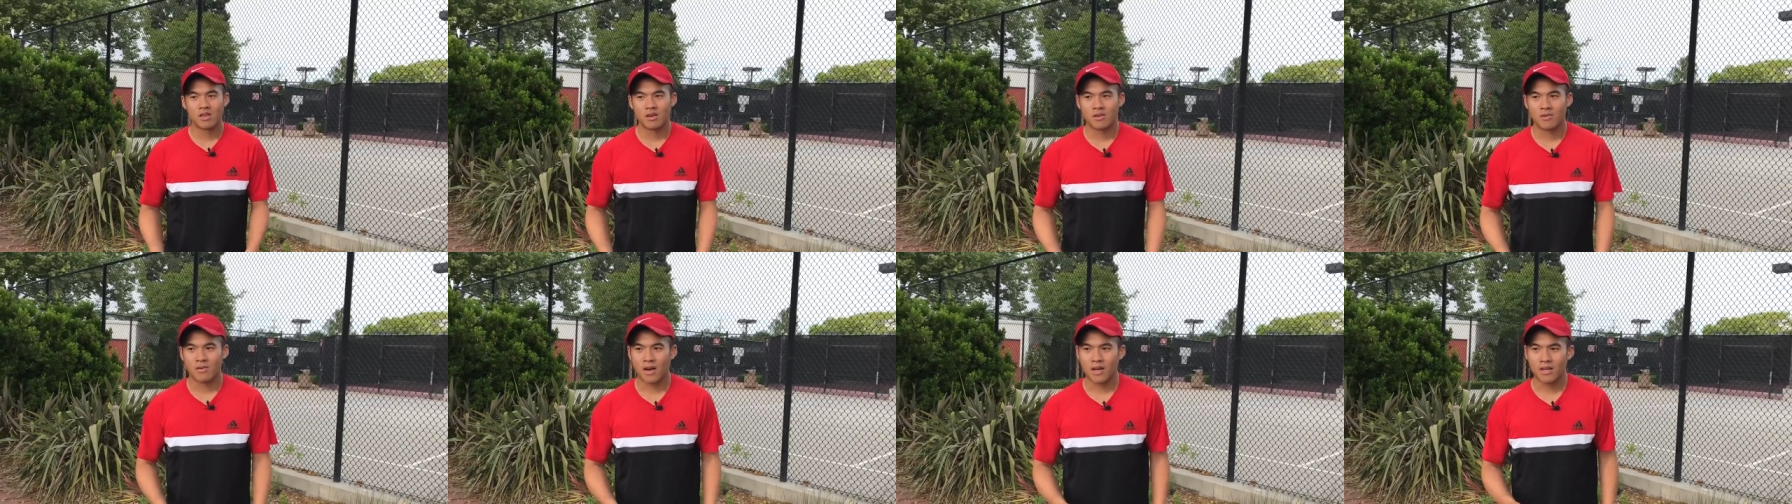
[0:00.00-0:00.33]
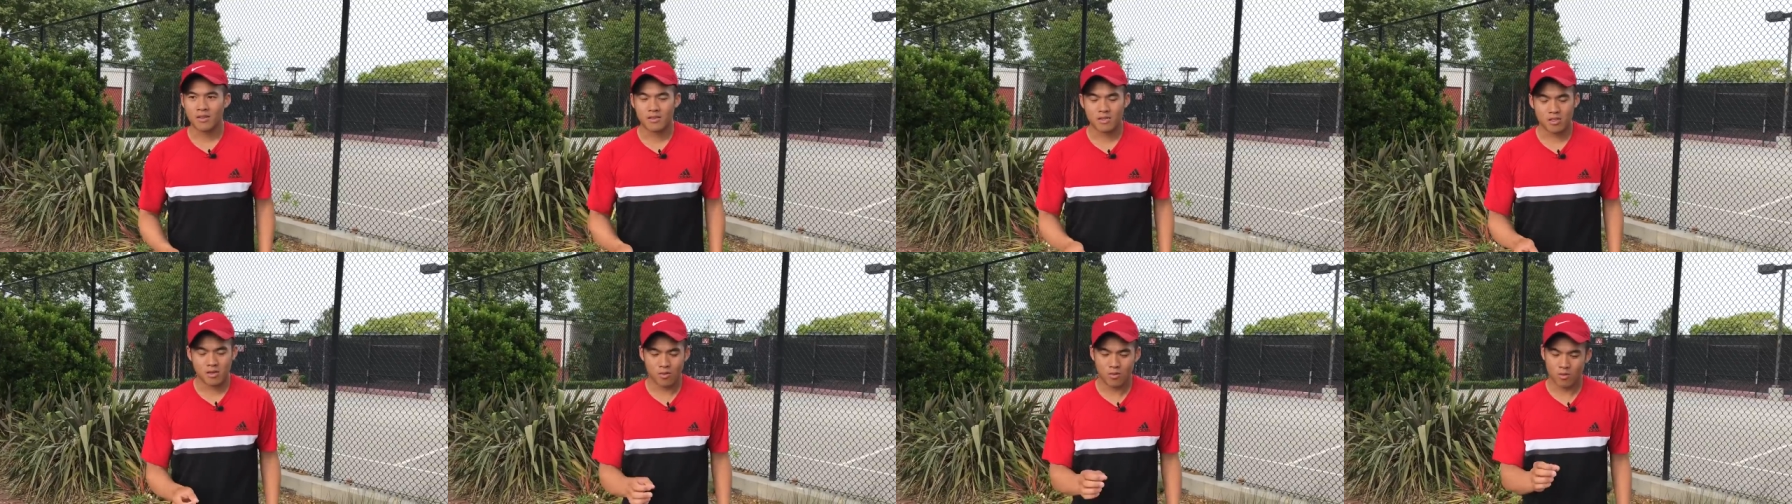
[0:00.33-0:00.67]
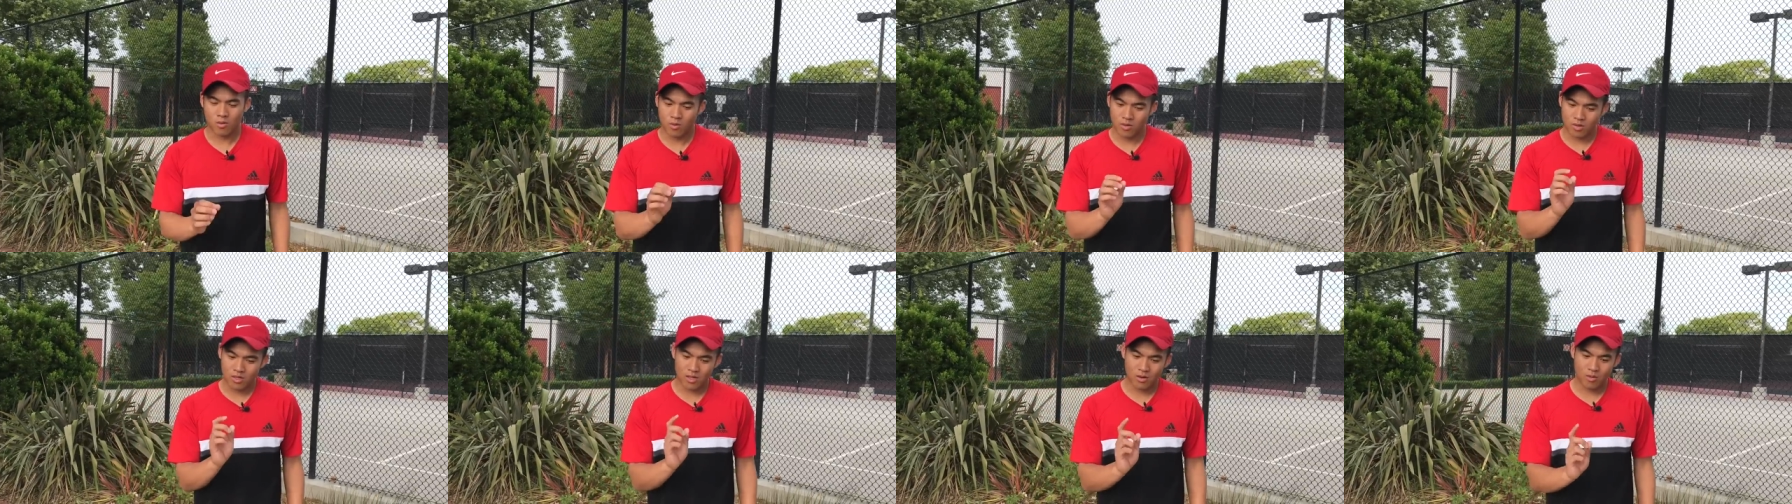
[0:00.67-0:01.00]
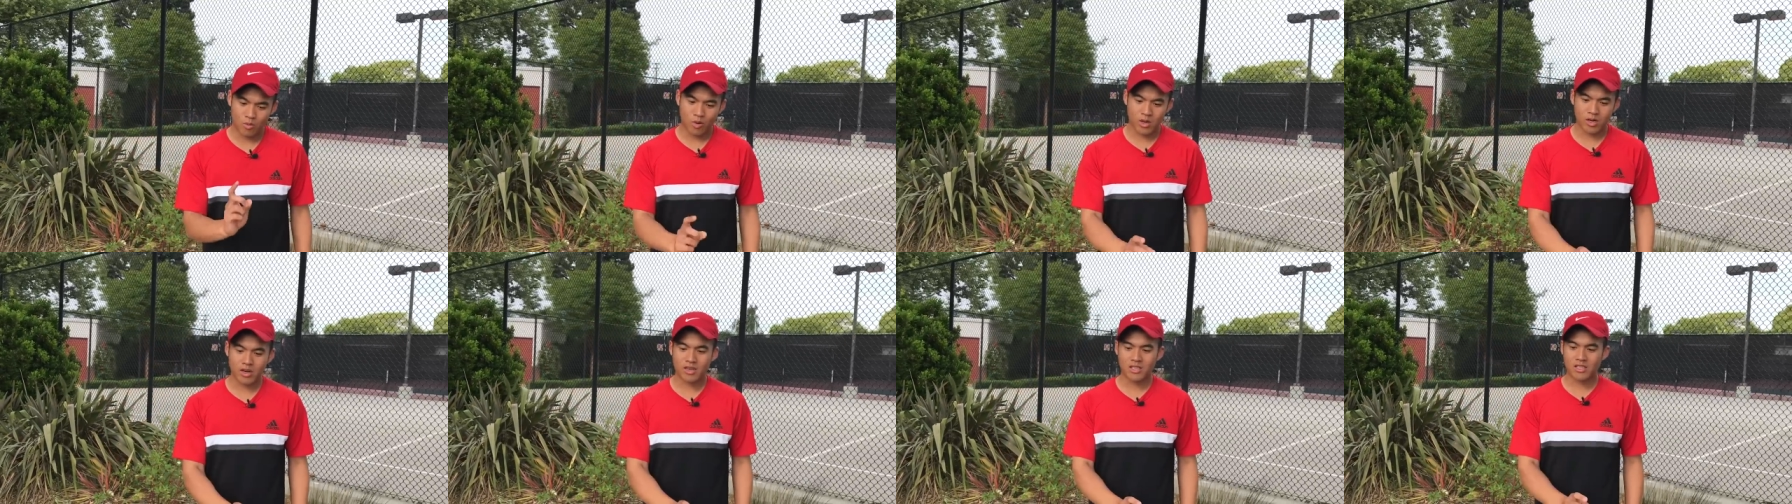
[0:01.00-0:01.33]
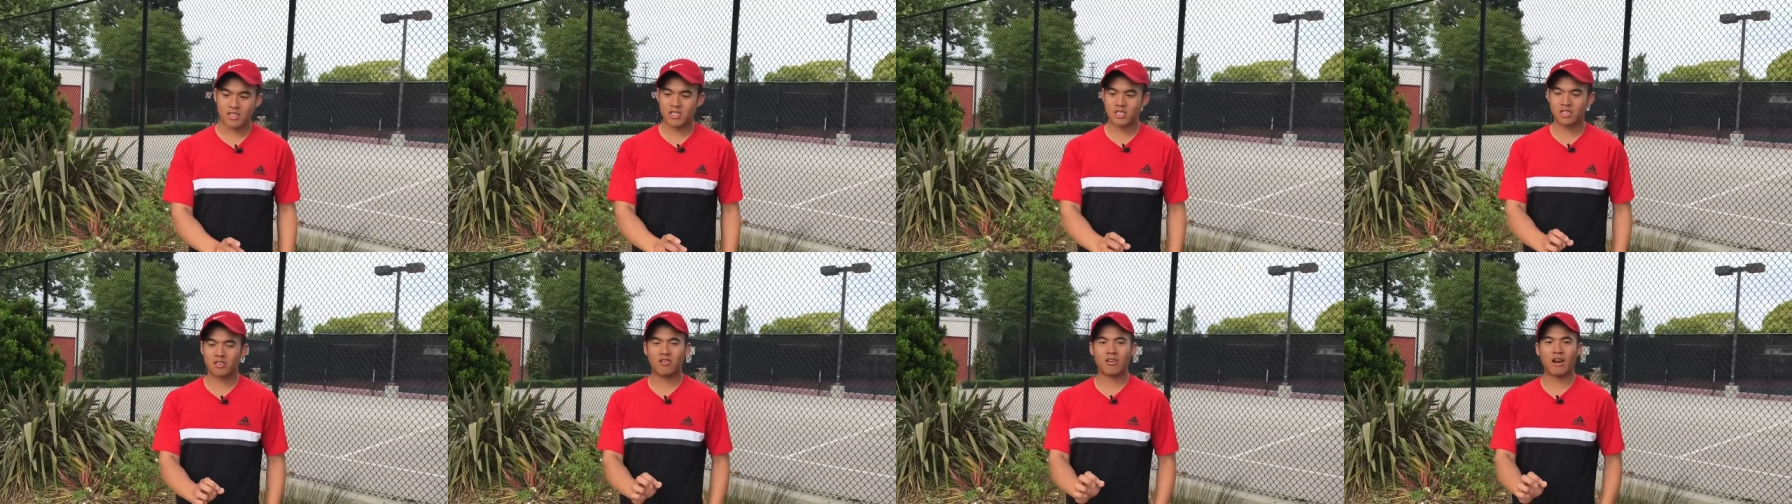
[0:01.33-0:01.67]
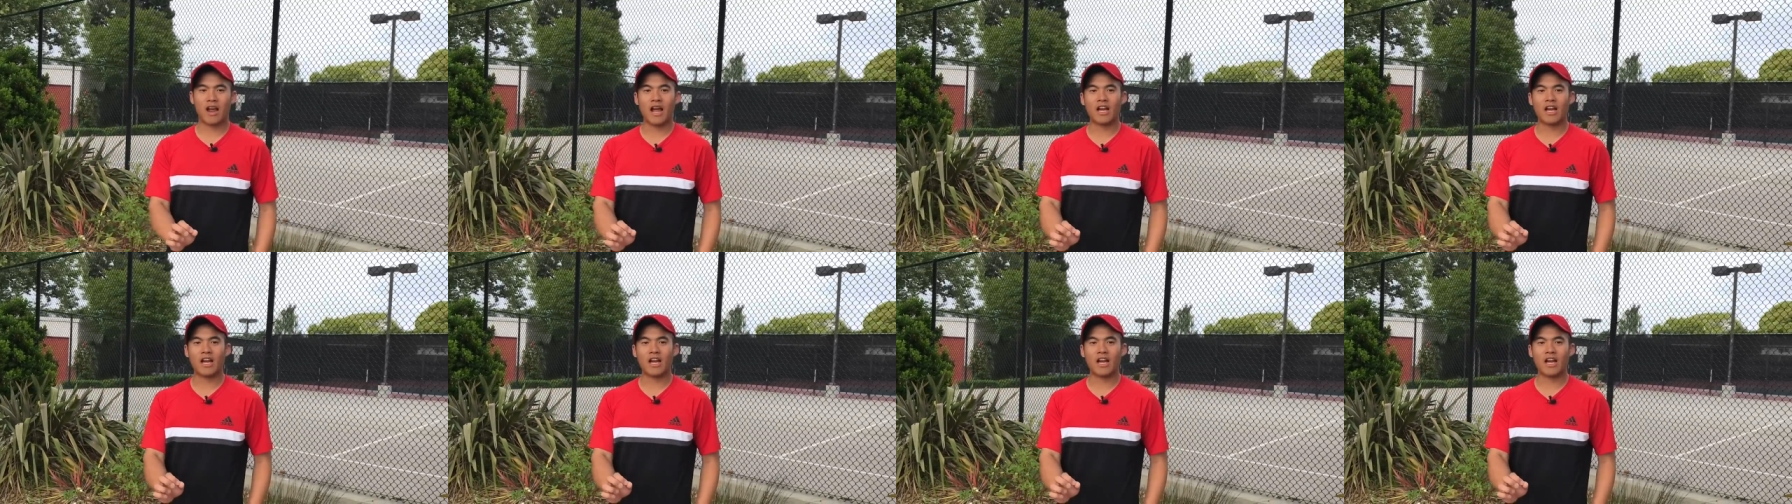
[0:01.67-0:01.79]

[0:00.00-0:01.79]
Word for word: Right? So we're going to start